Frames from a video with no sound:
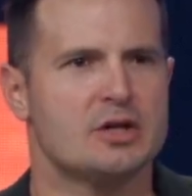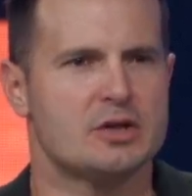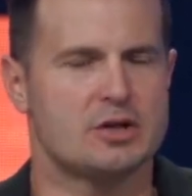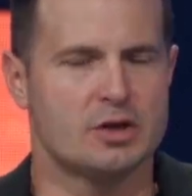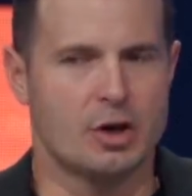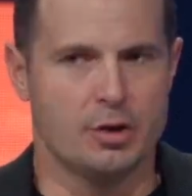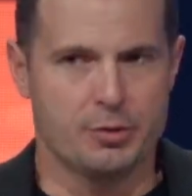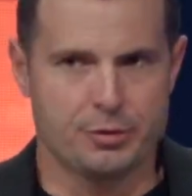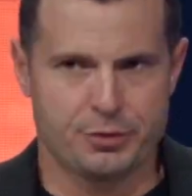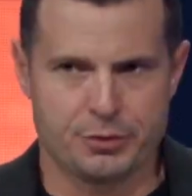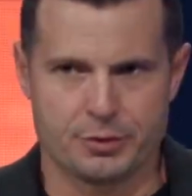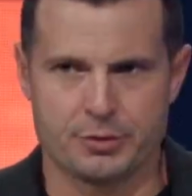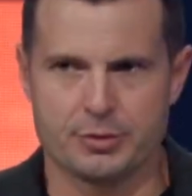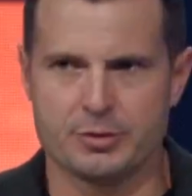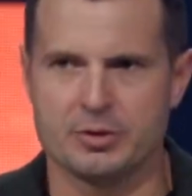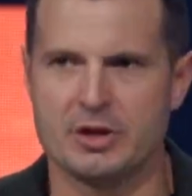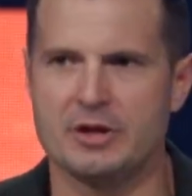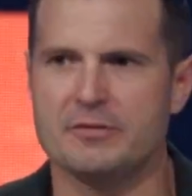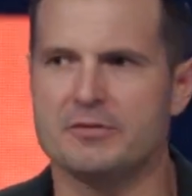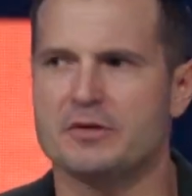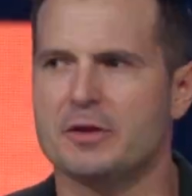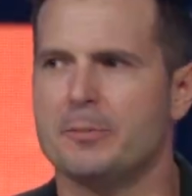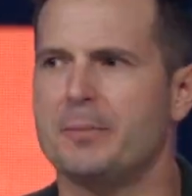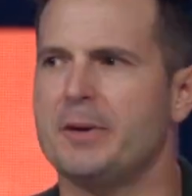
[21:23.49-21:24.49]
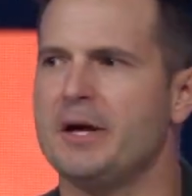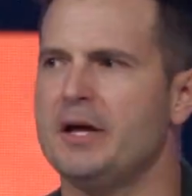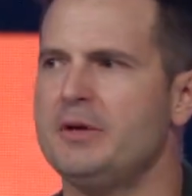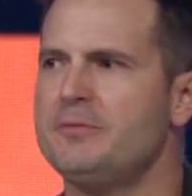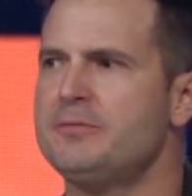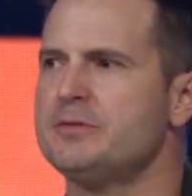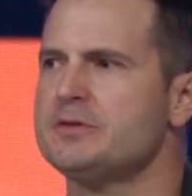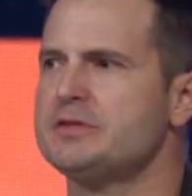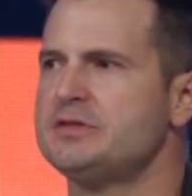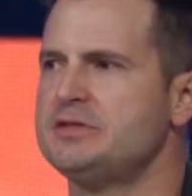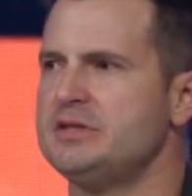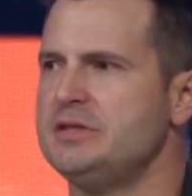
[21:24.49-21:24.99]
go through even the
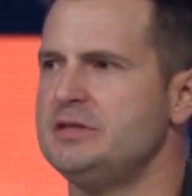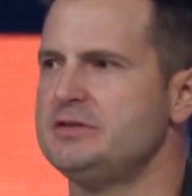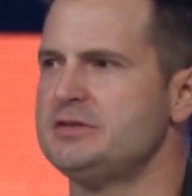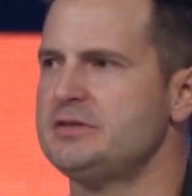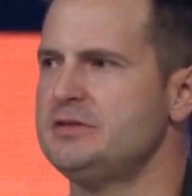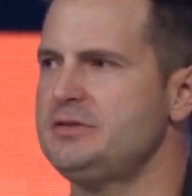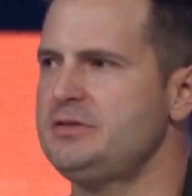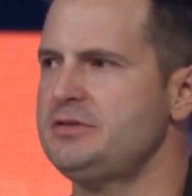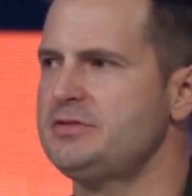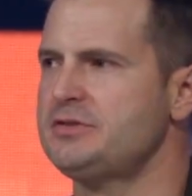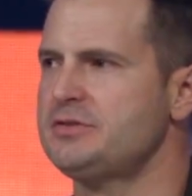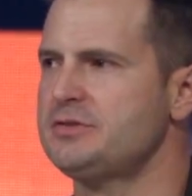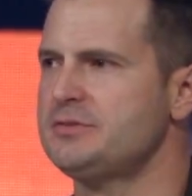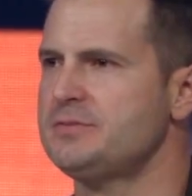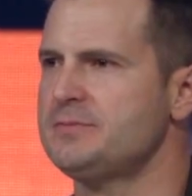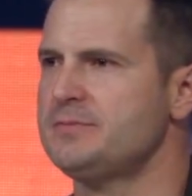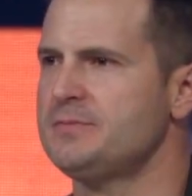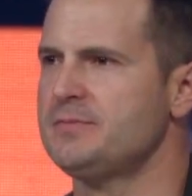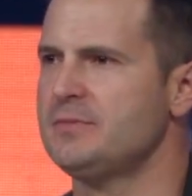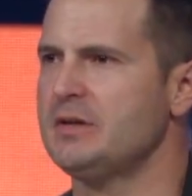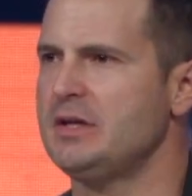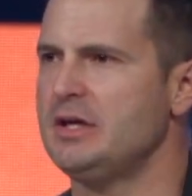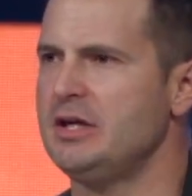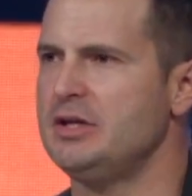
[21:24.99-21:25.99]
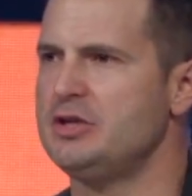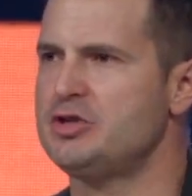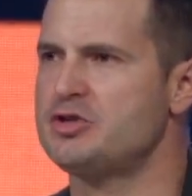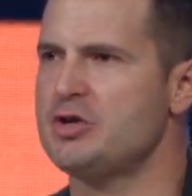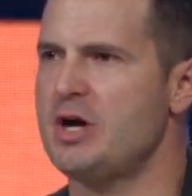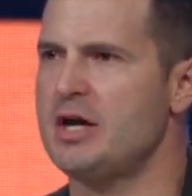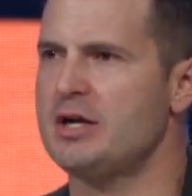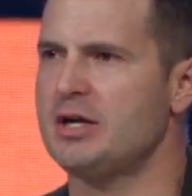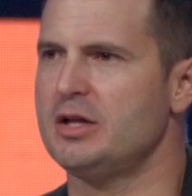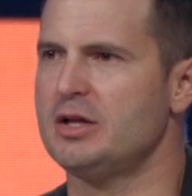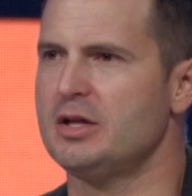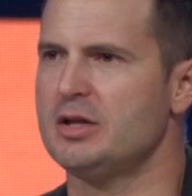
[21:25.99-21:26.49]
painful seasons and
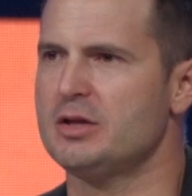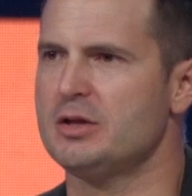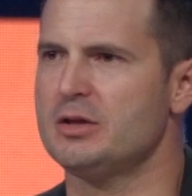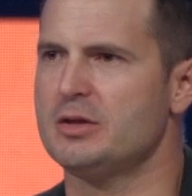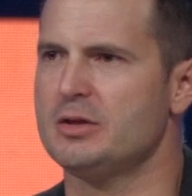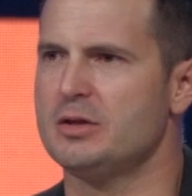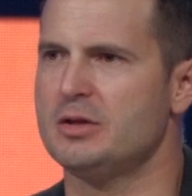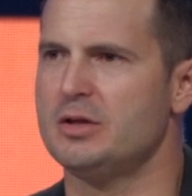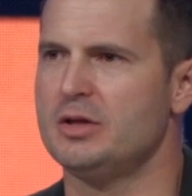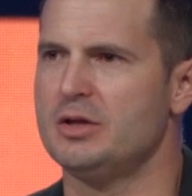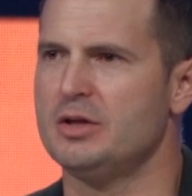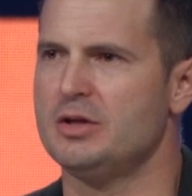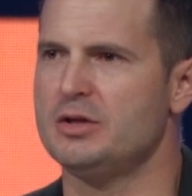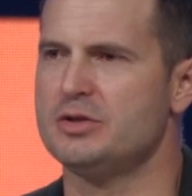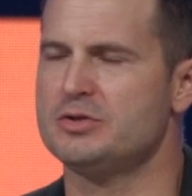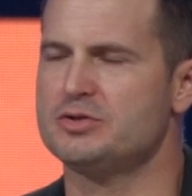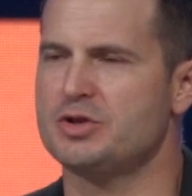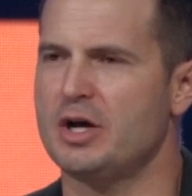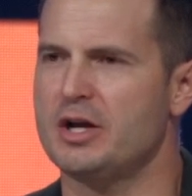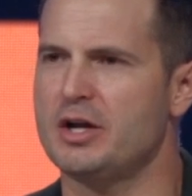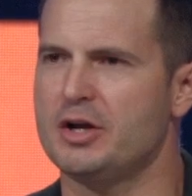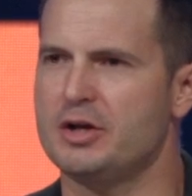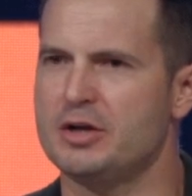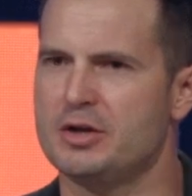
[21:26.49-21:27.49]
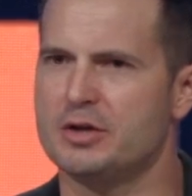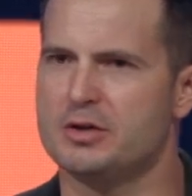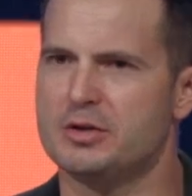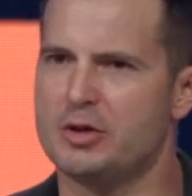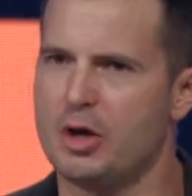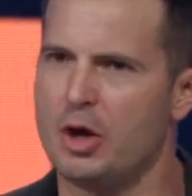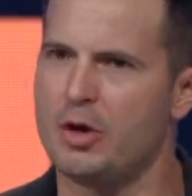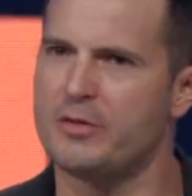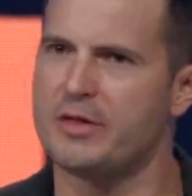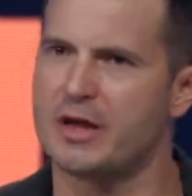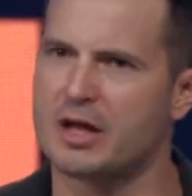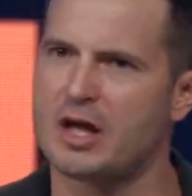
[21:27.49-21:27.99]
try to
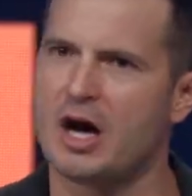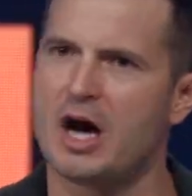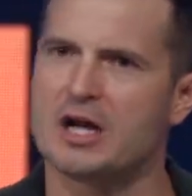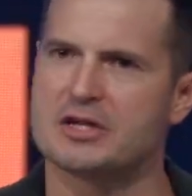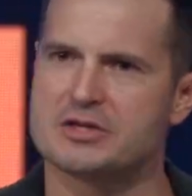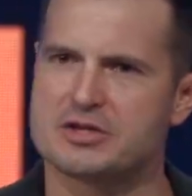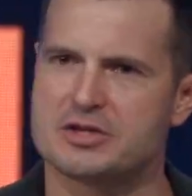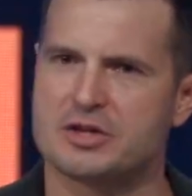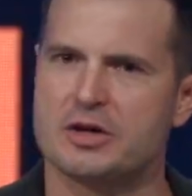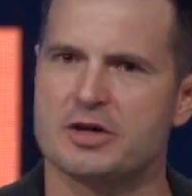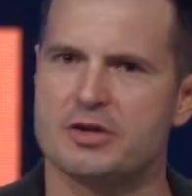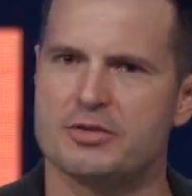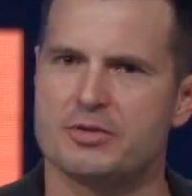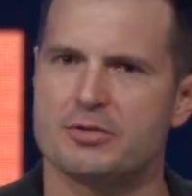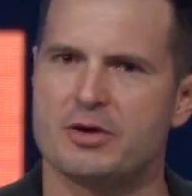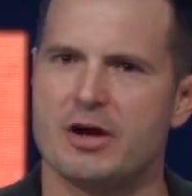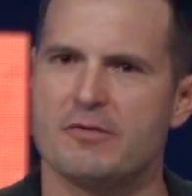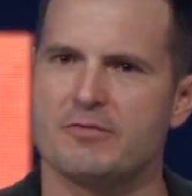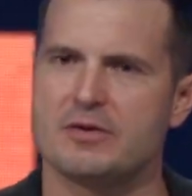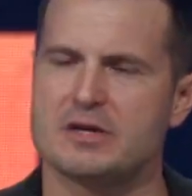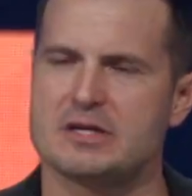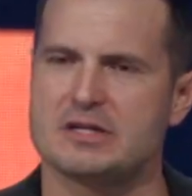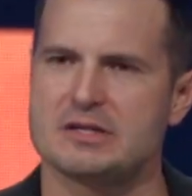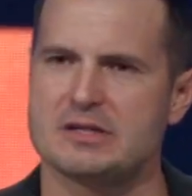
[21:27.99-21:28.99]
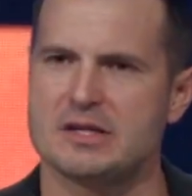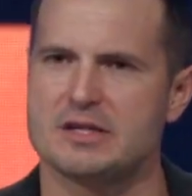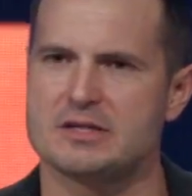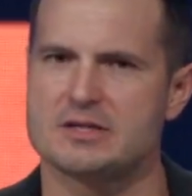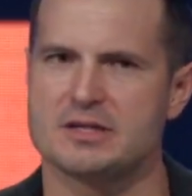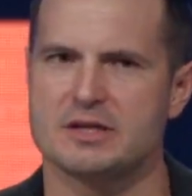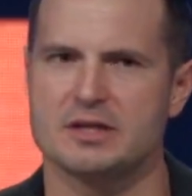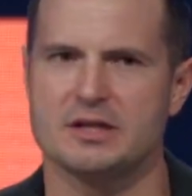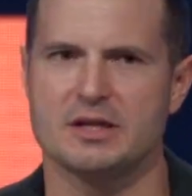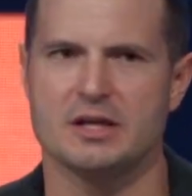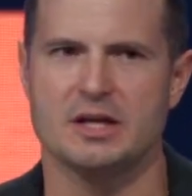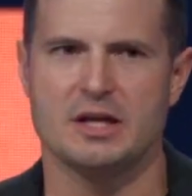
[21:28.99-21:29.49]
know that God is good through every
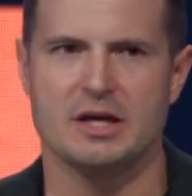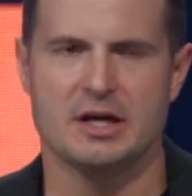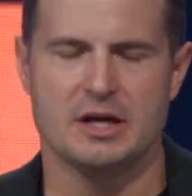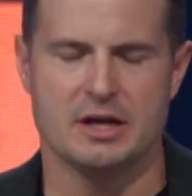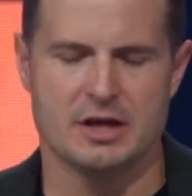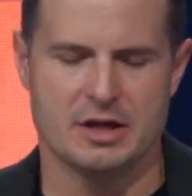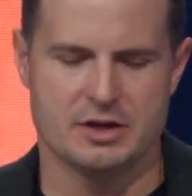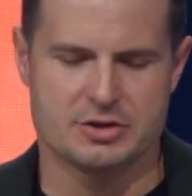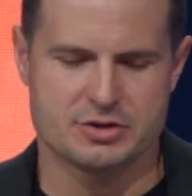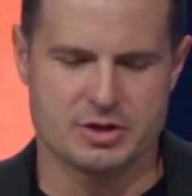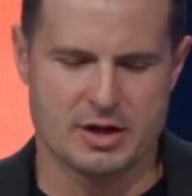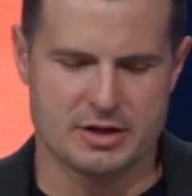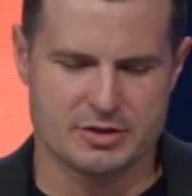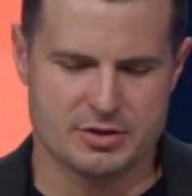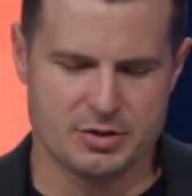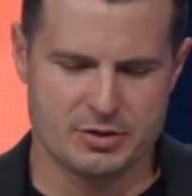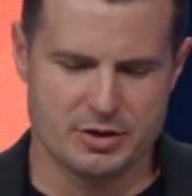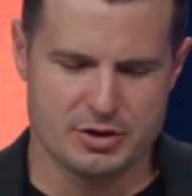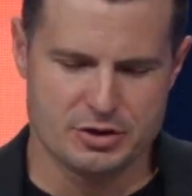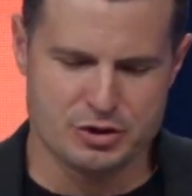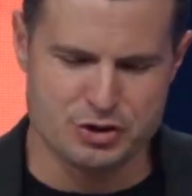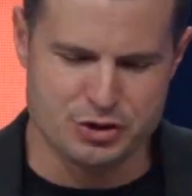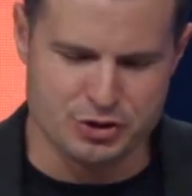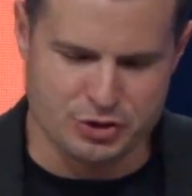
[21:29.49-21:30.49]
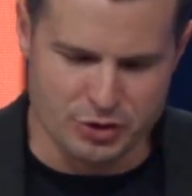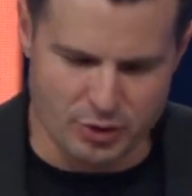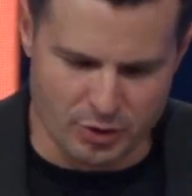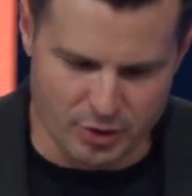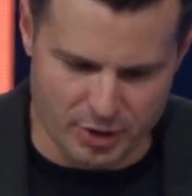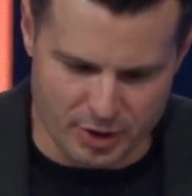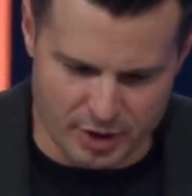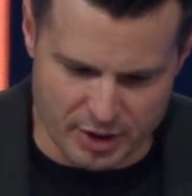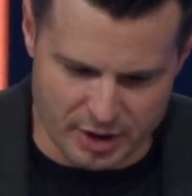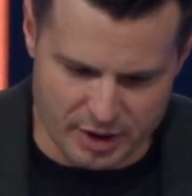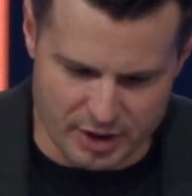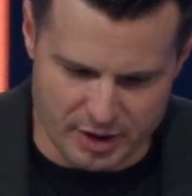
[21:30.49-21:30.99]
season and try to
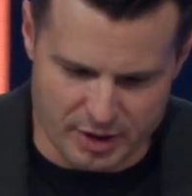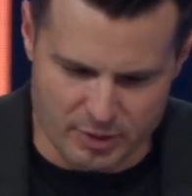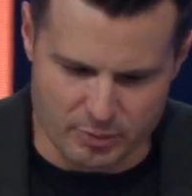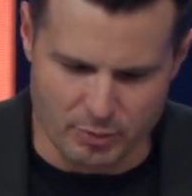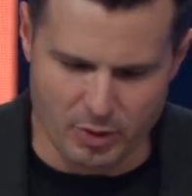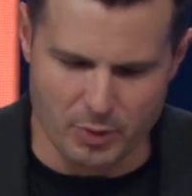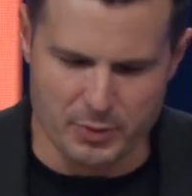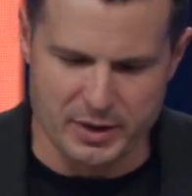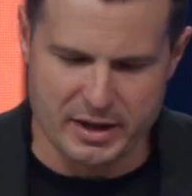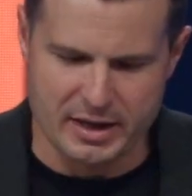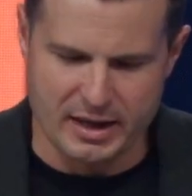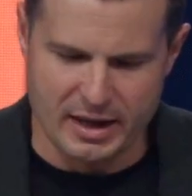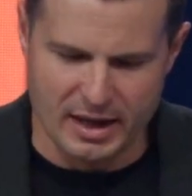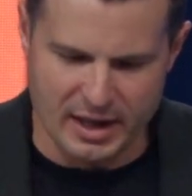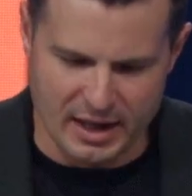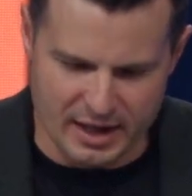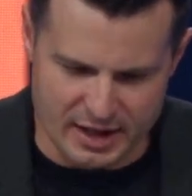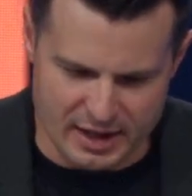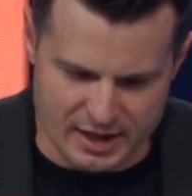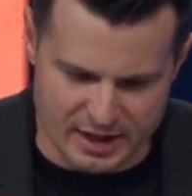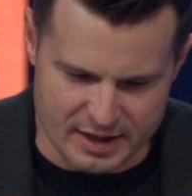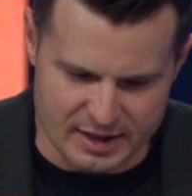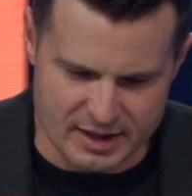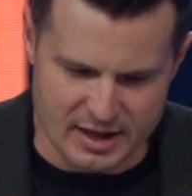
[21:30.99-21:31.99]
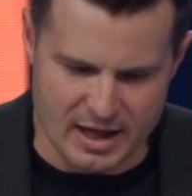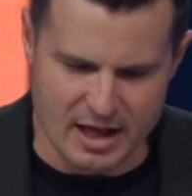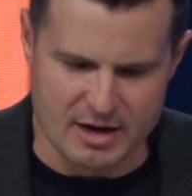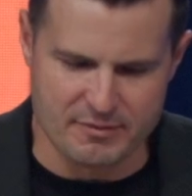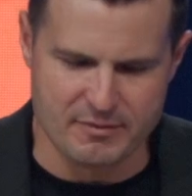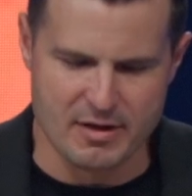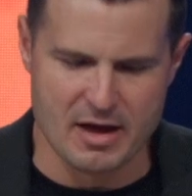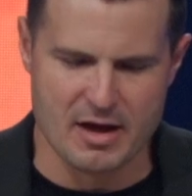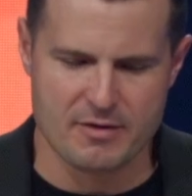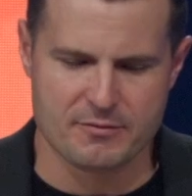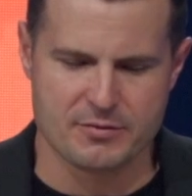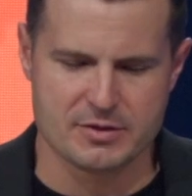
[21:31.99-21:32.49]
enjoy what we can out
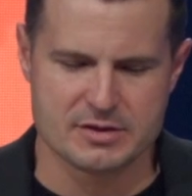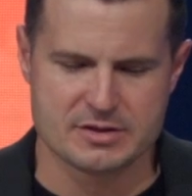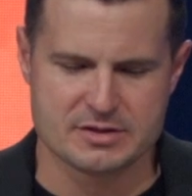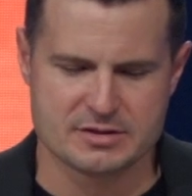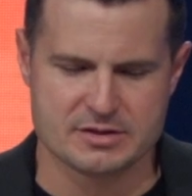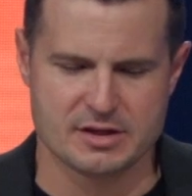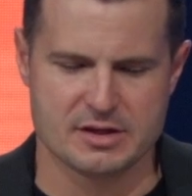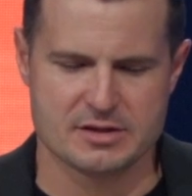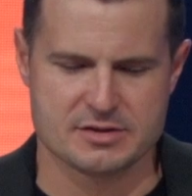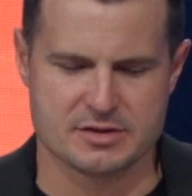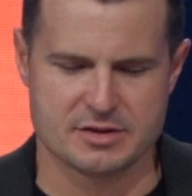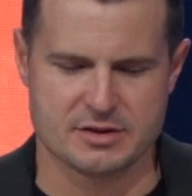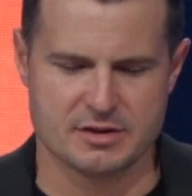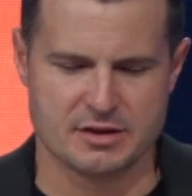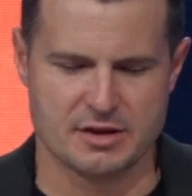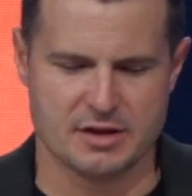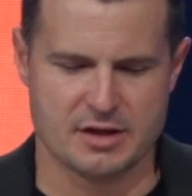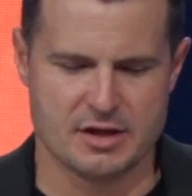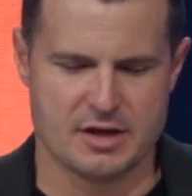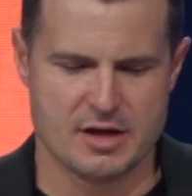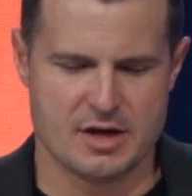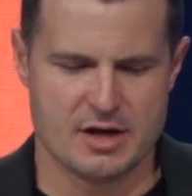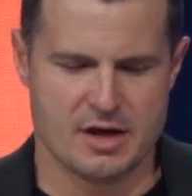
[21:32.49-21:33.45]
of every season.